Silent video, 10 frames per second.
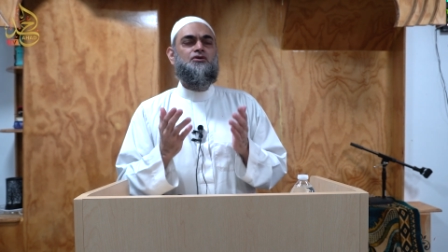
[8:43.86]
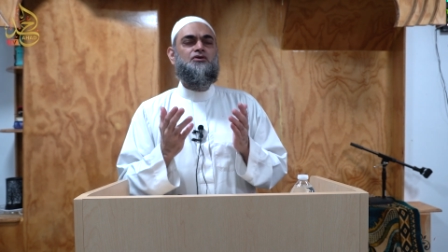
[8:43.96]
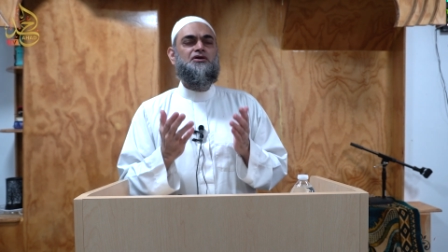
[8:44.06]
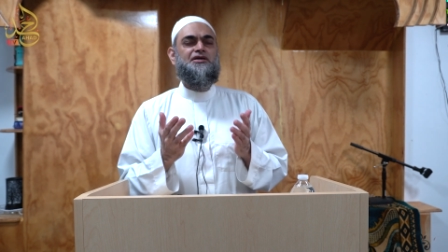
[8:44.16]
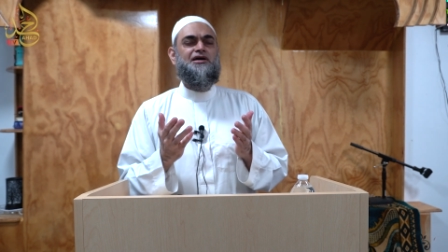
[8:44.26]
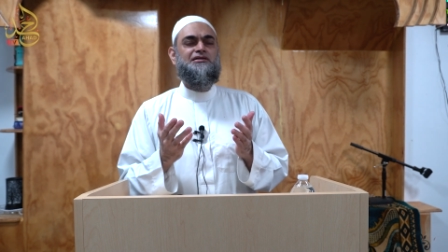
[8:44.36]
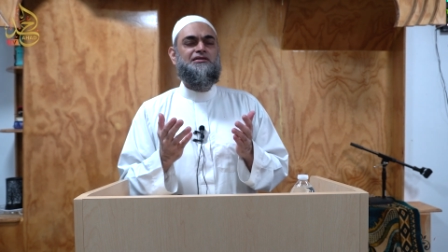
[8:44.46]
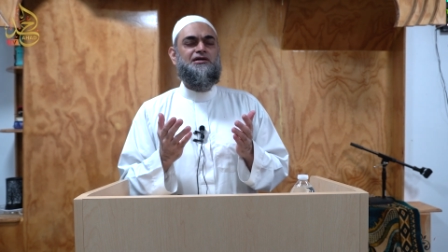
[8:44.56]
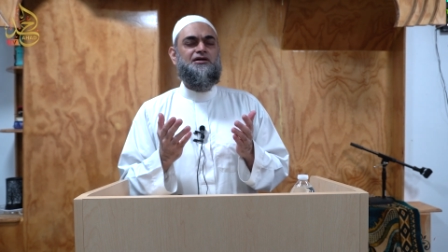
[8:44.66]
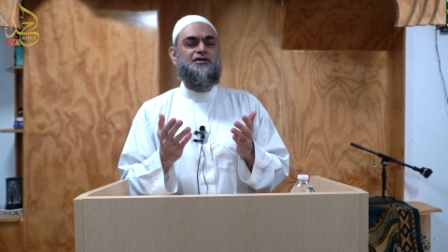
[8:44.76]
Oh Ya
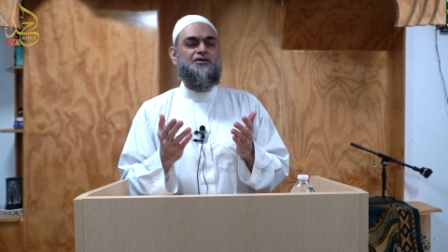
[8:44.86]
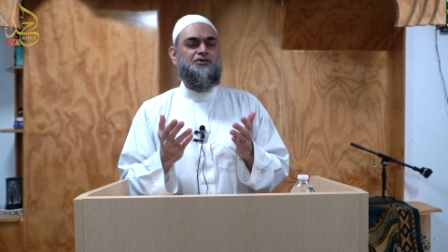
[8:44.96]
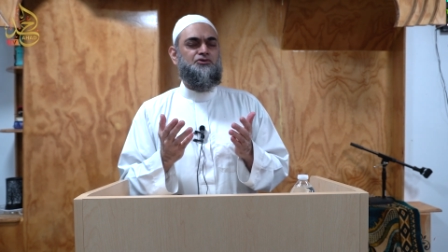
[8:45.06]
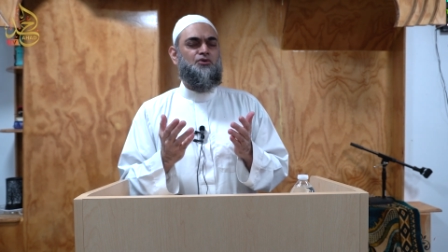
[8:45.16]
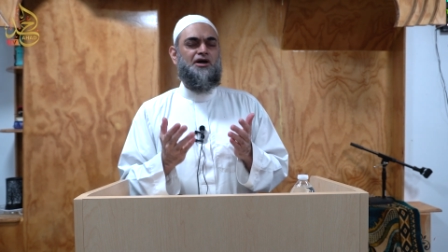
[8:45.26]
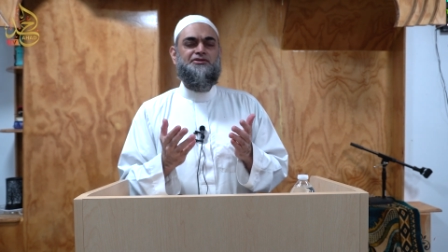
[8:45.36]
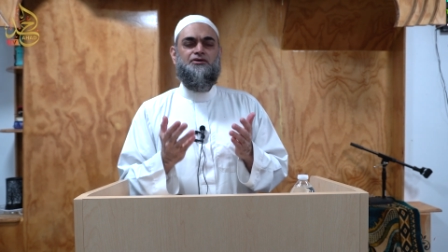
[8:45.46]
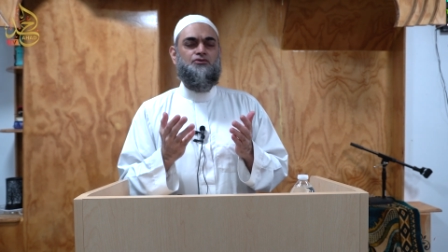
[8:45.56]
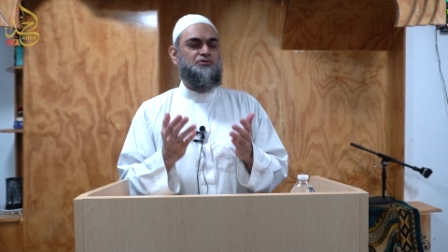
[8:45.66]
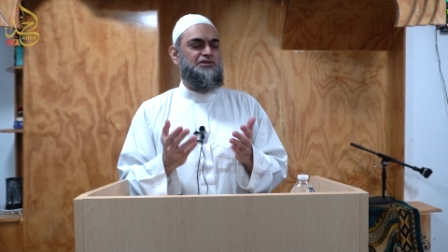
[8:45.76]
Allah, you are
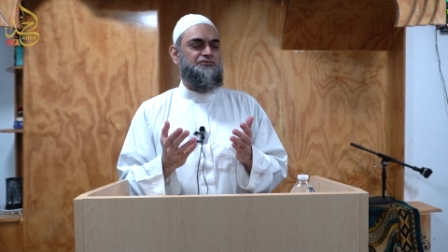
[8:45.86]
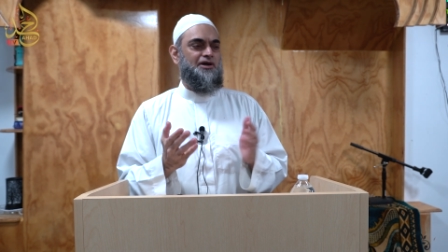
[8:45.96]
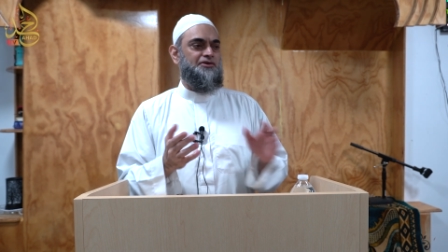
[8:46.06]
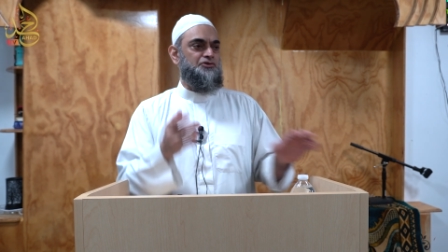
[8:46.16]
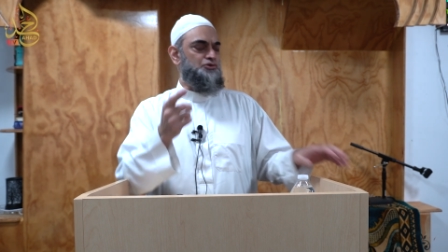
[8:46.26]
the only one.